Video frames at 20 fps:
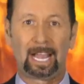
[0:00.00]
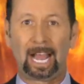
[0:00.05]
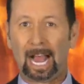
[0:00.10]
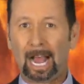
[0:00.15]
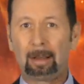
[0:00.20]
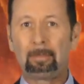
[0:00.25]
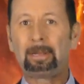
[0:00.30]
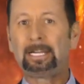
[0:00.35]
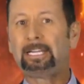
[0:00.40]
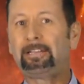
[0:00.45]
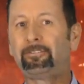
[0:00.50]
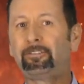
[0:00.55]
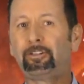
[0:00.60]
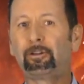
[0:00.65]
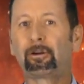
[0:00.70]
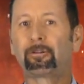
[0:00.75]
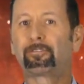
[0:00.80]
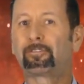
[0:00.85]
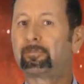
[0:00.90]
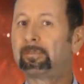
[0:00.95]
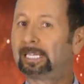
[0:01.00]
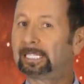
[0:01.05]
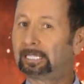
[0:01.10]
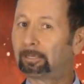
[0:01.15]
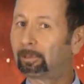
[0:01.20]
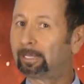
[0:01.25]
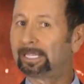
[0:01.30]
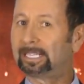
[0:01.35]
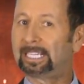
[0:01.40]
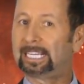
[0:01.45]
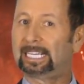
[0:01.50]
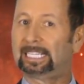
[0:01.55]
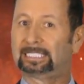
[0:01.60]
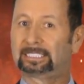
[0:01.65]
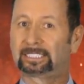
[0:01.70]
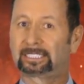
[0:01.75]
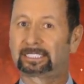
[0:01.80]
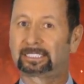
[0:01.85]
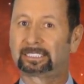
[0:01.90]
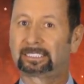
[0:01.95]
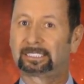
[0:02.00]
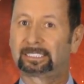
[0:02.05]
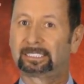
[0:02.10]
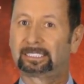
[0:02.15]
How many of you are familiar with this?